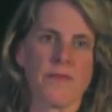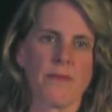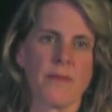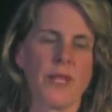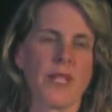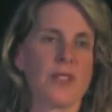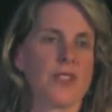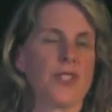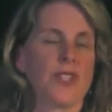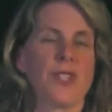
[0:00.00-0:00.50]

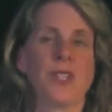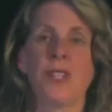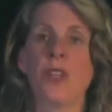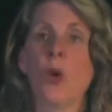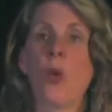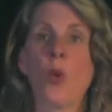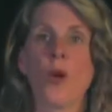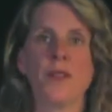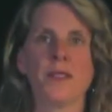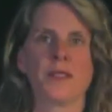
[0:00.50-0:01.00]
because she didn't know
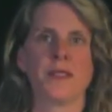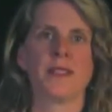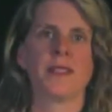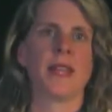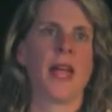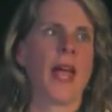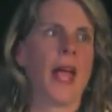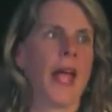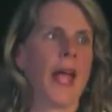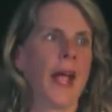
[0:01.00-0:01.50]
what to
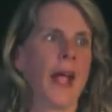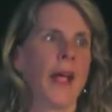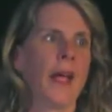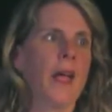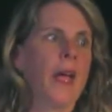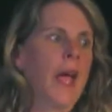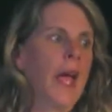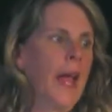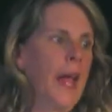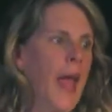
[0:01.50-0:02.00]
say
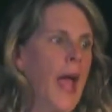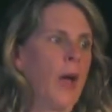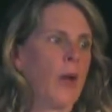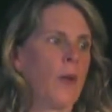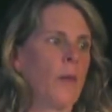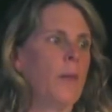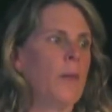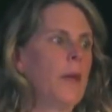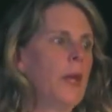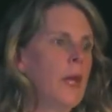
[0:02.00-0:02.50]
and how
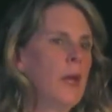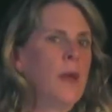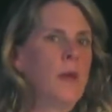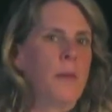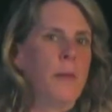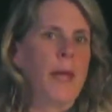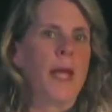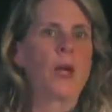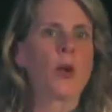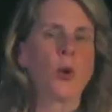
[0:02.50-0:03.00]
to
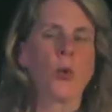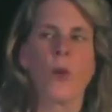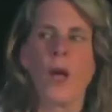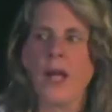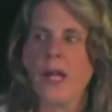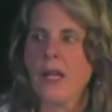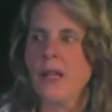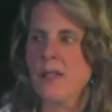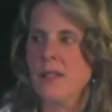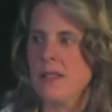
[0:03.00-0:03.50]
make her
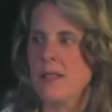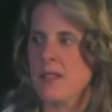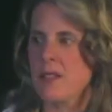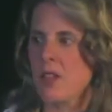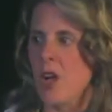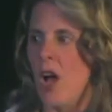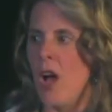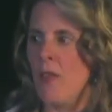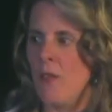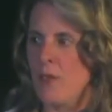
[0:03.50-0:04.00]
way into this
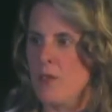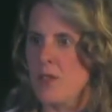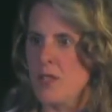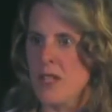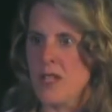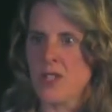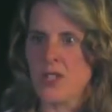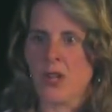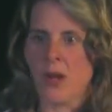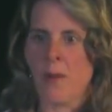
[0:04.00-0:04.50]

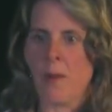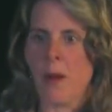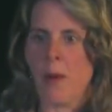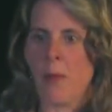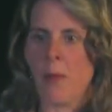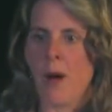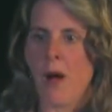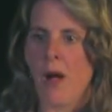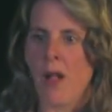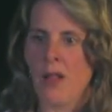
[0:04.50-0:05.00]
conversation
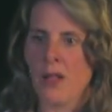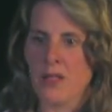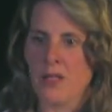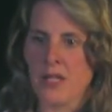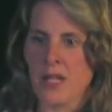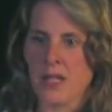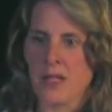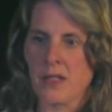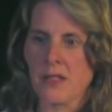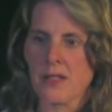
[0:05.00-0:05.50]
about
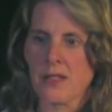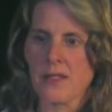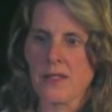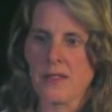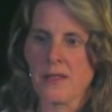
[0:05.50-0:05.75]
politics.